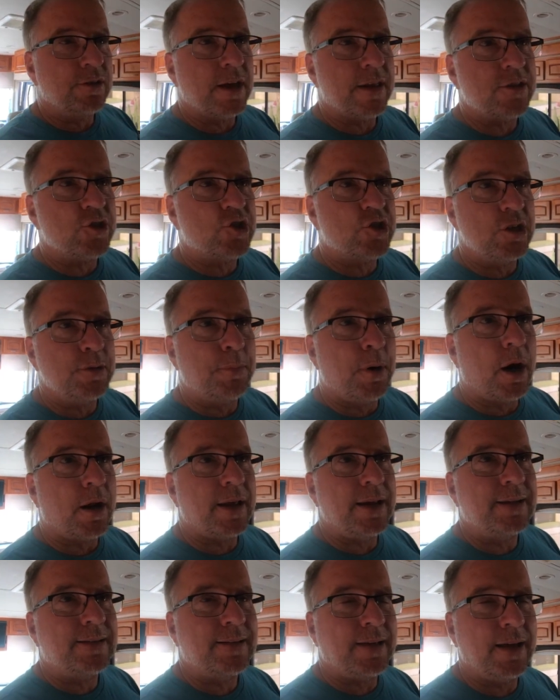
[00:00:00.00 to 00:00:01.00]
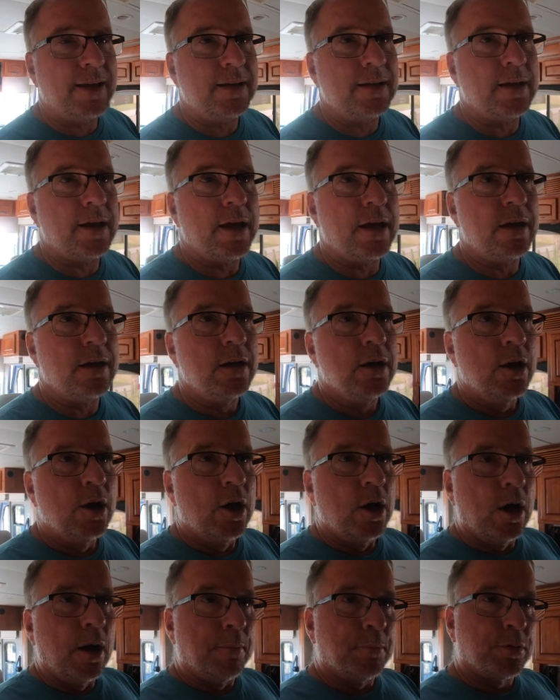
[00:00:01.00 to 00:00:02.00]
out that she bought a 10-day
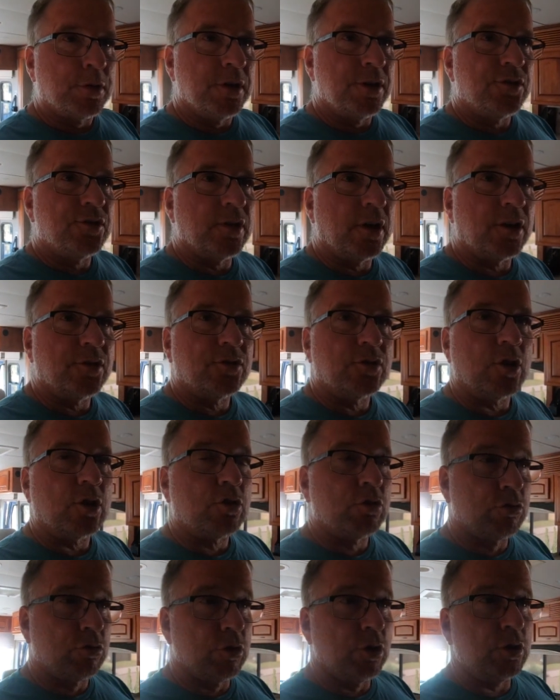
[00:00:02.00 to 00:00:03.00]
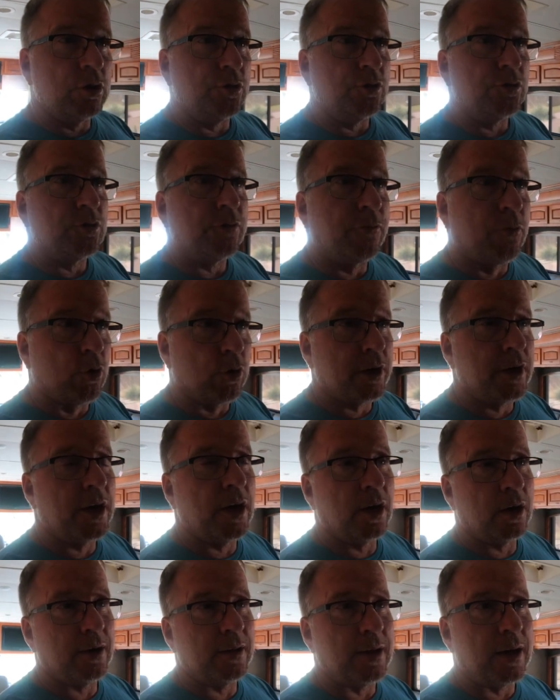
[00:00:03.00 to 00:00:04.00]
Princess cruise for
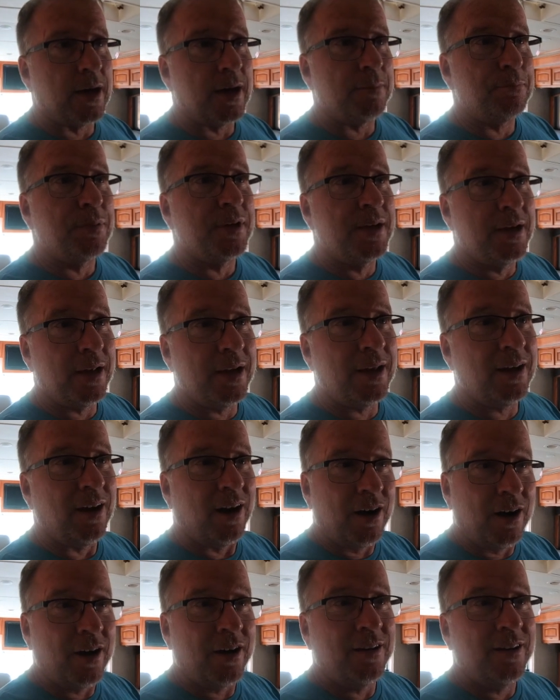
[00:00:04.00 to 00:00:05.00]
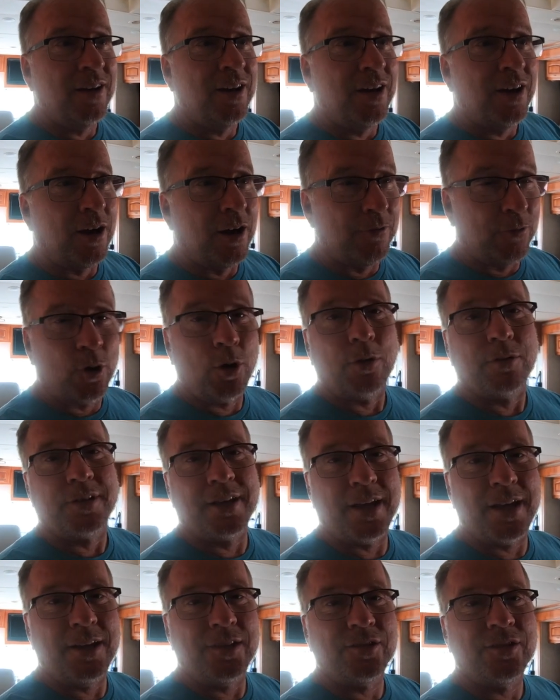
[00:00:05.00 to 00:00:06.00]
Karen and I, beginning on, of all
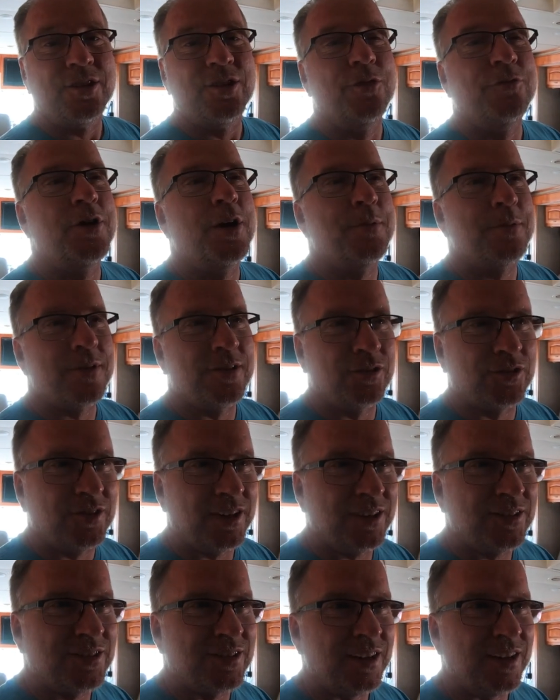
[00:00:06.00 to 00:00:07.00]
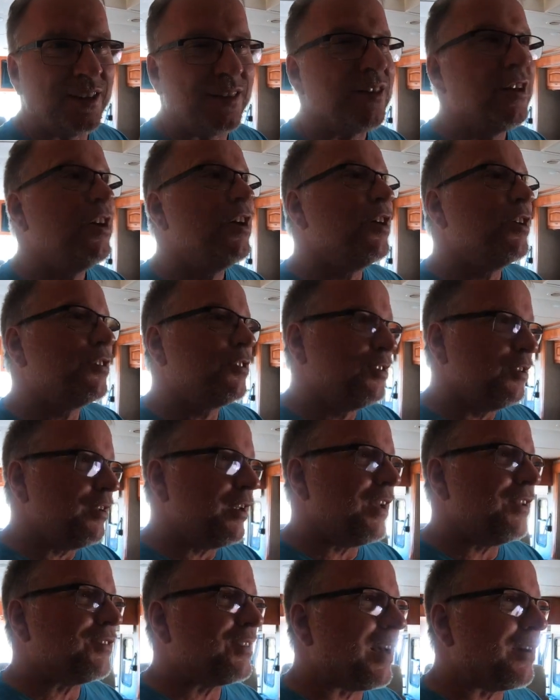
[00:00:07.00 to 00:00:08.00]
days, November the 16th, 2
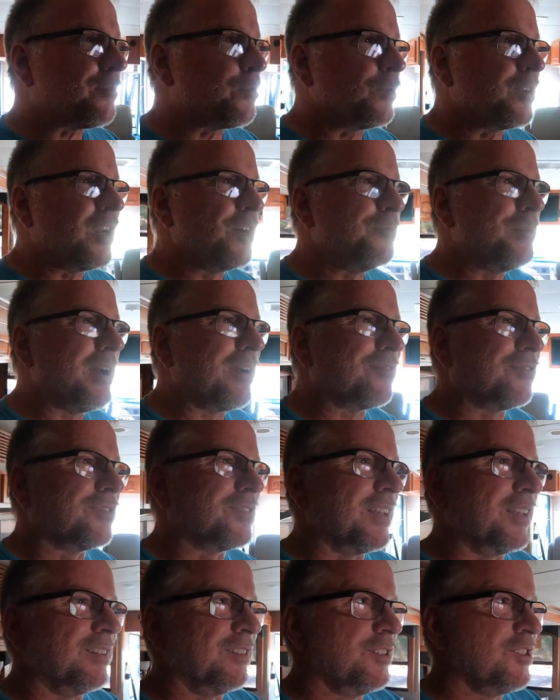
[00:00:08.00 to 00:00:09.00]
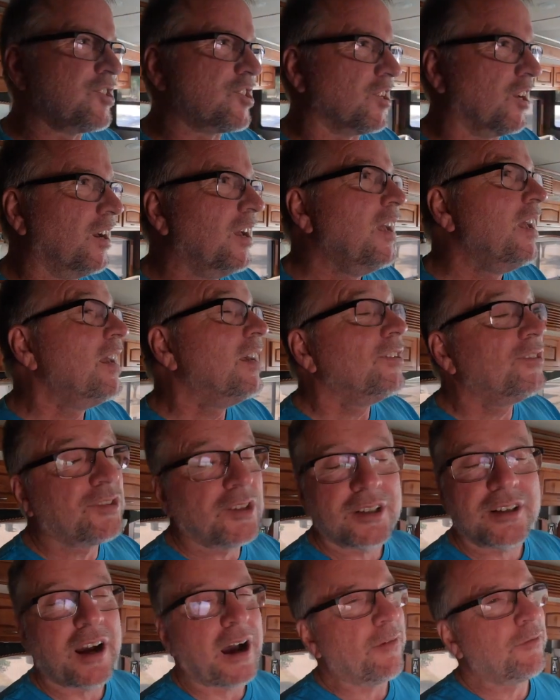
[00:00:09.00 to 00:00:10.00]
days after we come back from St. Lucia.
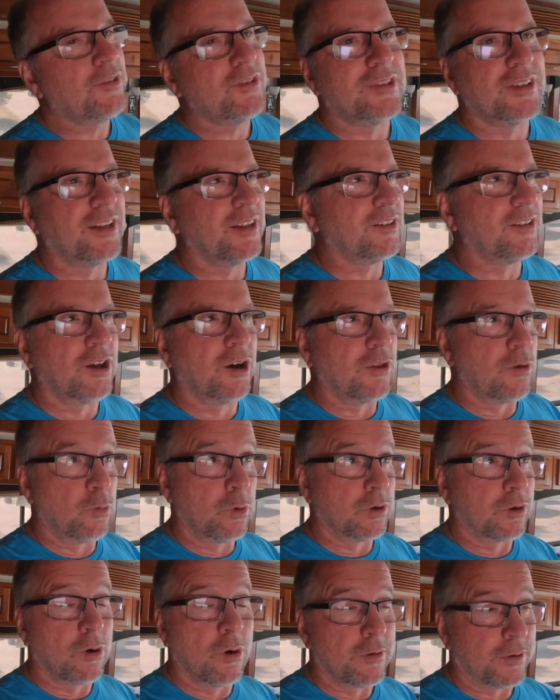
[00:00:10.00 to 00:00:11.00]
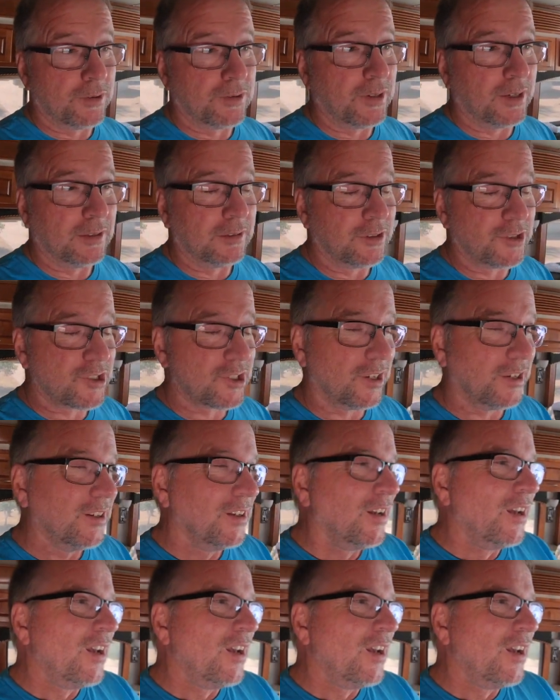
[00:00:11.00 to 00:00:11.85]
Sarah obviously didn't know that we were going to St. Lucia.